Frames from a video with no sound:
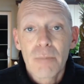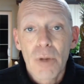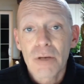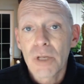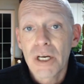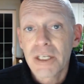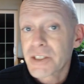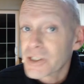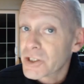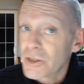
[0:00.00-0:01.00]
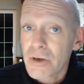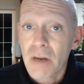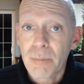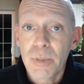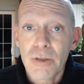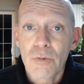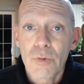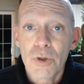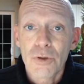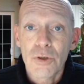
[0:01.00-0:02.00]
Bottom line is, is you're not being the
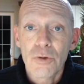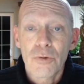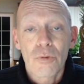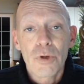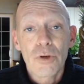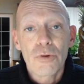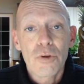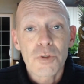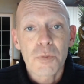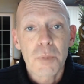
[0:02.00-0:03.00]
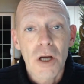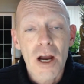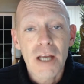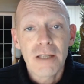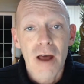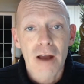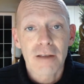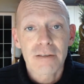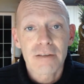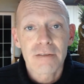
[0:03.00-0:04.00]
real you. The real you is behind
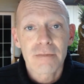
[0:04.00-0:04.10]
that.